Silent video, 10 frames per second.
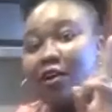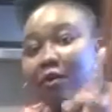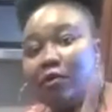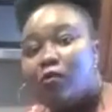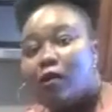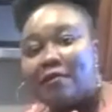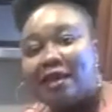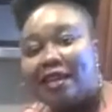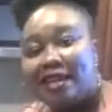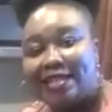1 minute
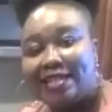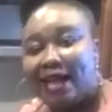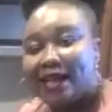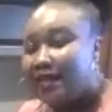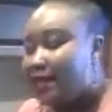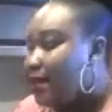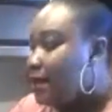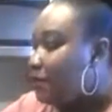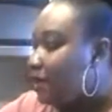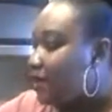exactly
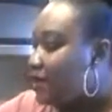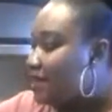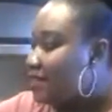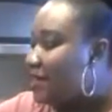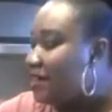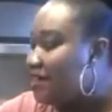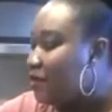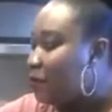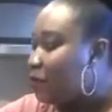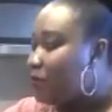because
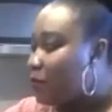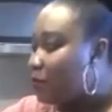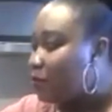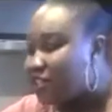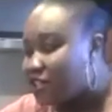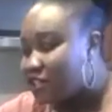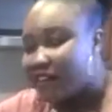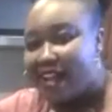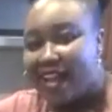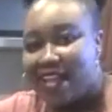the pressure cooker
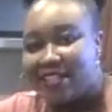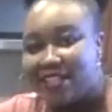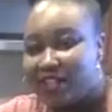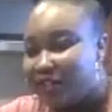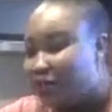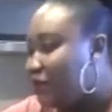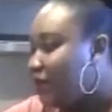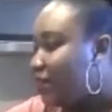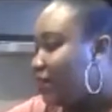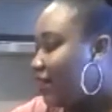has to
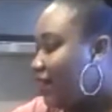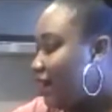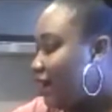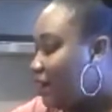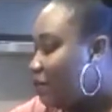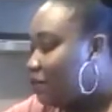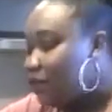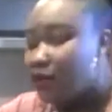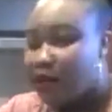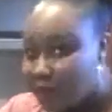build
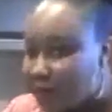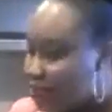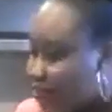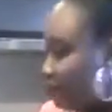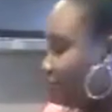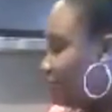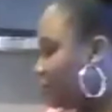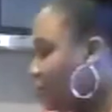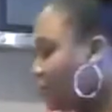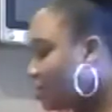up pressure. So
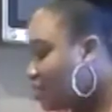it's gonna take